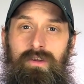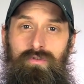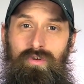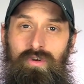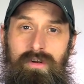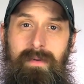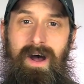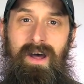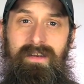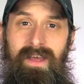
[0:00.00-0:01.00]
turn them
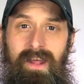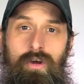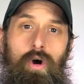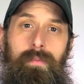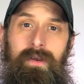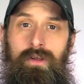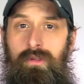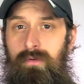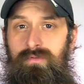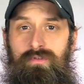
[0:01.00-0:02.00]
on and open and
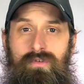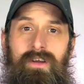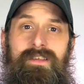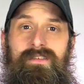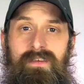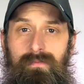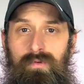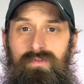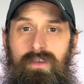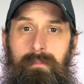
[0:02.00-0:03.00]
close the trunk and see if
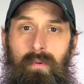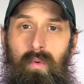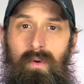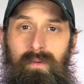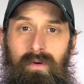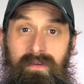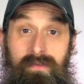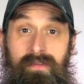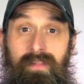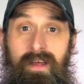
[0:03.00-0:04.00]
you see a point where
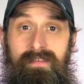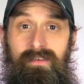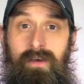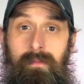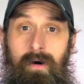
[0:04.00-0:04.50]
either the lights come